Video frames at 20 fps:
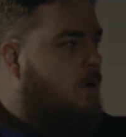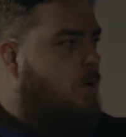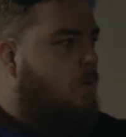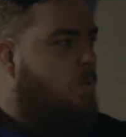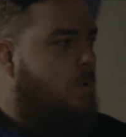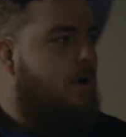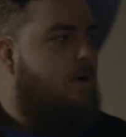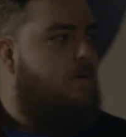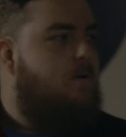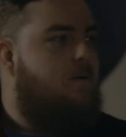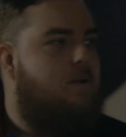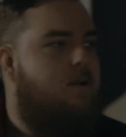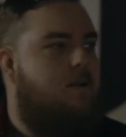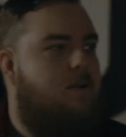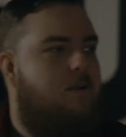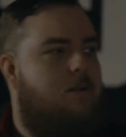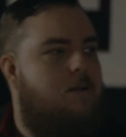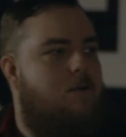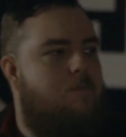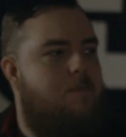Well,
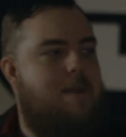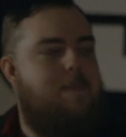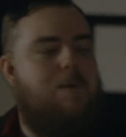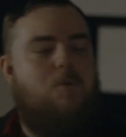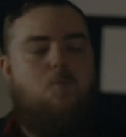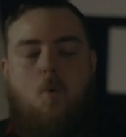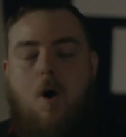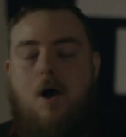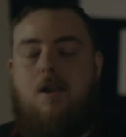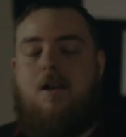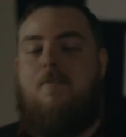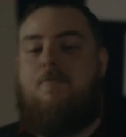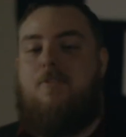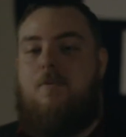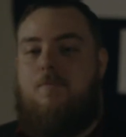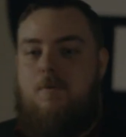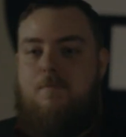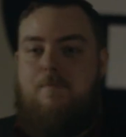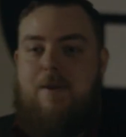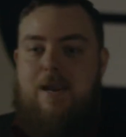maybe one of
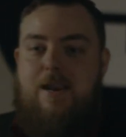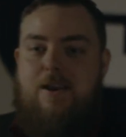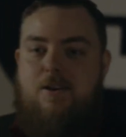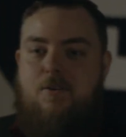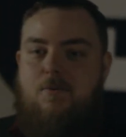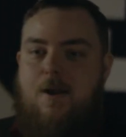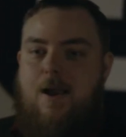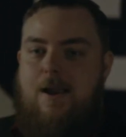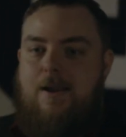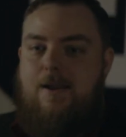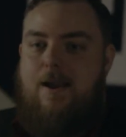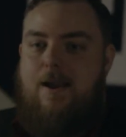them would be here right